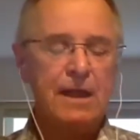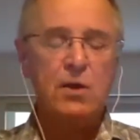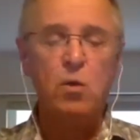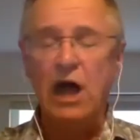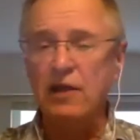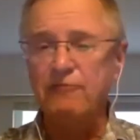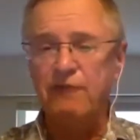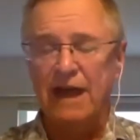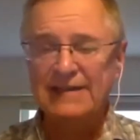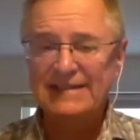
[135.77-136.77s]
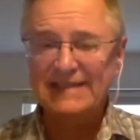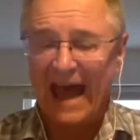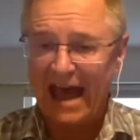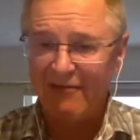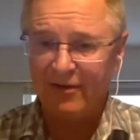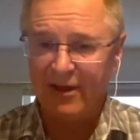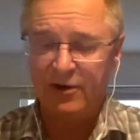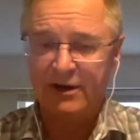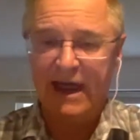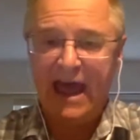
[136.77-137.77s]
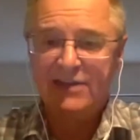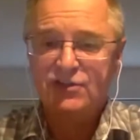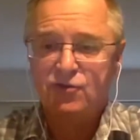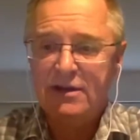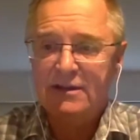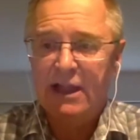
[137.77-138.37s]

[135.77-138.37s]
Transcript: qualified staff out at Ash Street.